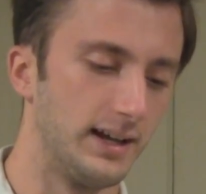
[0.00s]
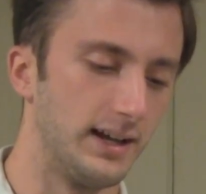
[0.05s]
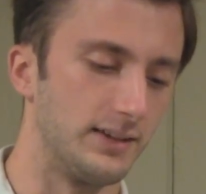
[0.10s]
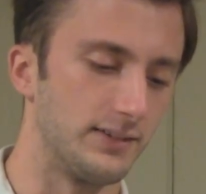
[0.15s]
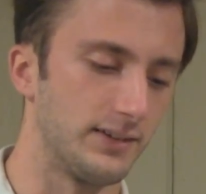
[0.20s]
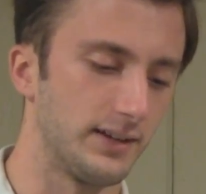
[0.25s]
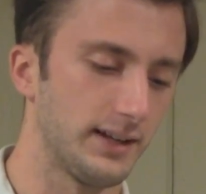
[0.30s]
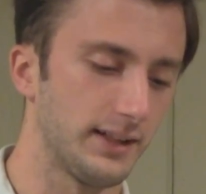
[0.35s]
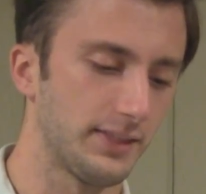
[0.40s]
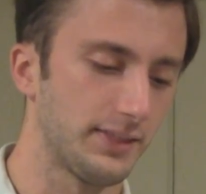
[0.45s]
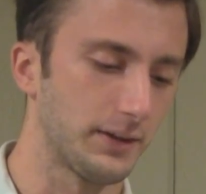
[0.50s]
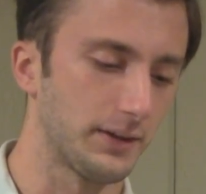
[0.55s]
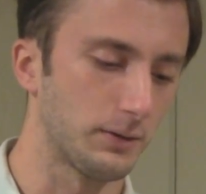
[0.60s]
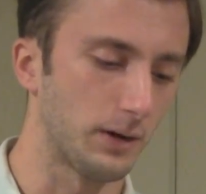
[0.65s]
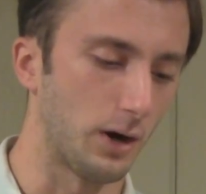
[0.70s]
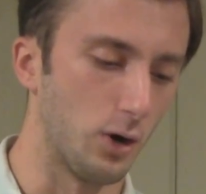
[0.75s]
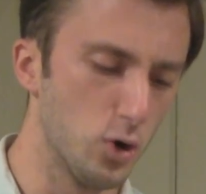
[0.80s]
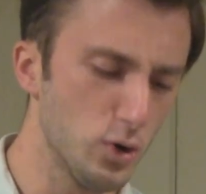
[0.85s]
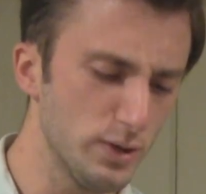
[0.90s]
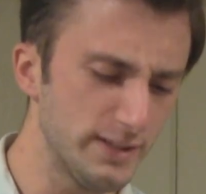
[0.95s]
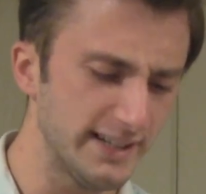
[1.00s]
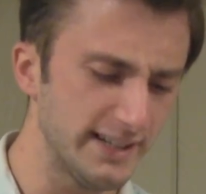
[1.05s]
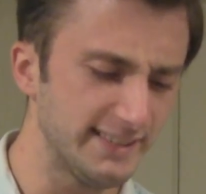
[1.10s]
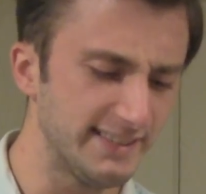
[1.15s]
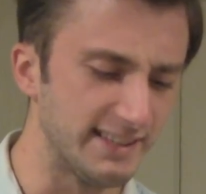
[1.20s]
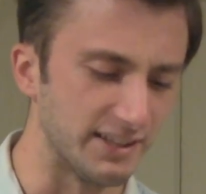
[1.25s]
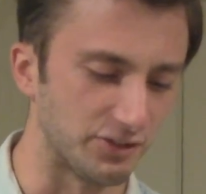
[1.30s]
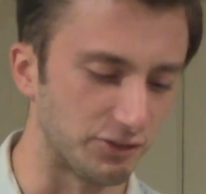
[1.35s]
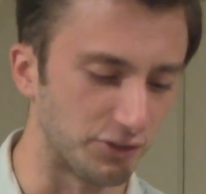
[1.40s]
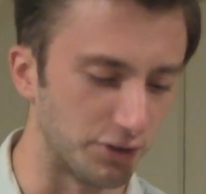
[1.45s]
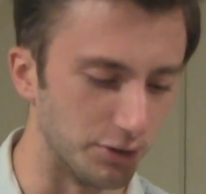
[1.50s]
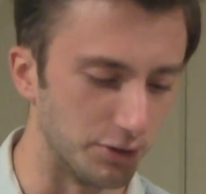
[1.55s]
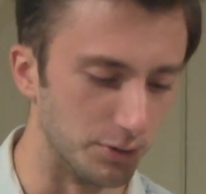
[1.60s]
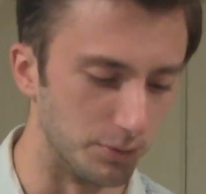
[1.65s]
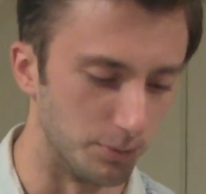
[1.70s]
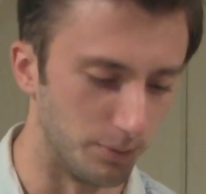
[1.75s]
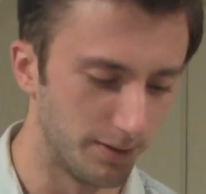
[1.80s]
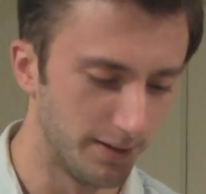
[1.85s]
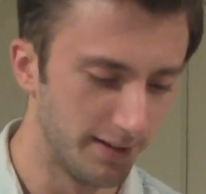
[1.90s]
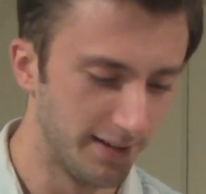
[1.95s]
Is anything wrong? Who did this to
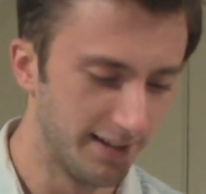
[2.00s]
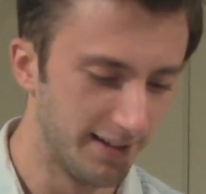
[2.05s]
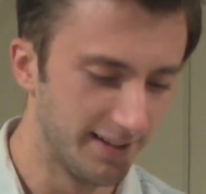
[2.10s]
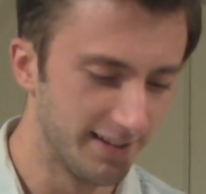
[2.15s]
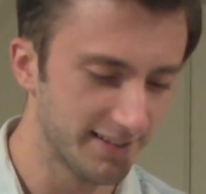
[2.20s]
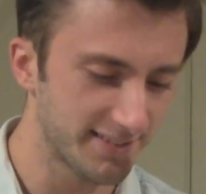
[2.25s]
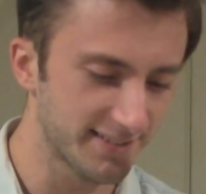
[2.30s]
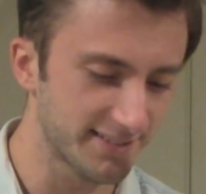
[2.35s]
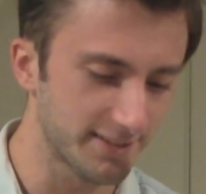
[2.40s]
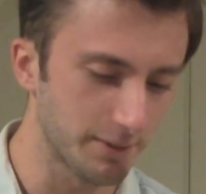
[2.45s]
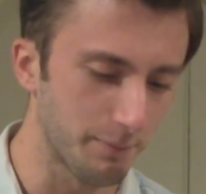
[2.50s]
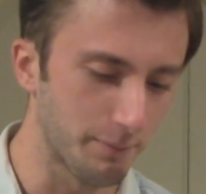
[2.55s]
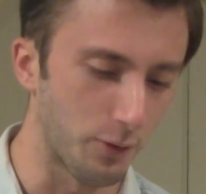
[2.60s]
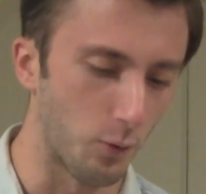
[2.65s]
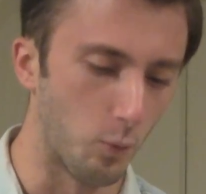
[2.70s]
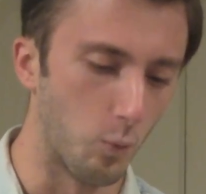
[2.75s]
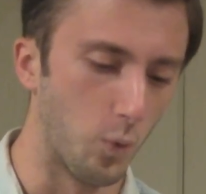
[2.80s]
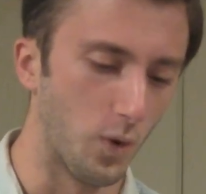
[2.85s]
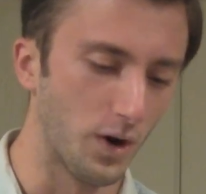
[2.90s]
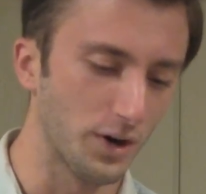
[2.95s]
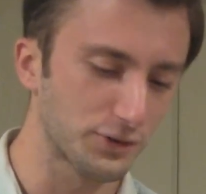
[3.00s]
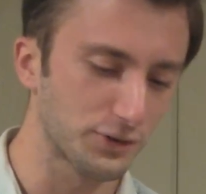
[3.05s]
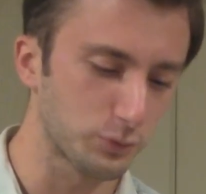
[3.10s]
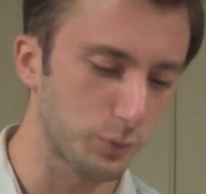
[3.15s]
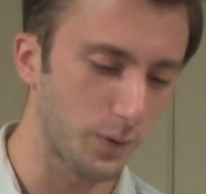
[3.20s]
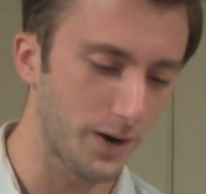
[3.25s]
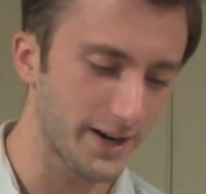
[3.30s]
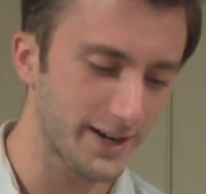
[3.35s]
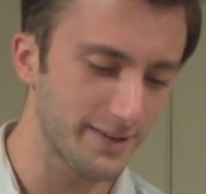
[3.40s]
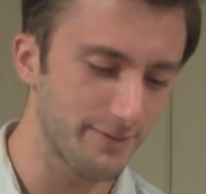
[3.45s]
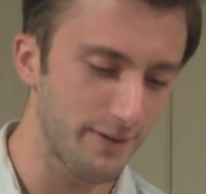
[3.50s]
you? This is some of the worst work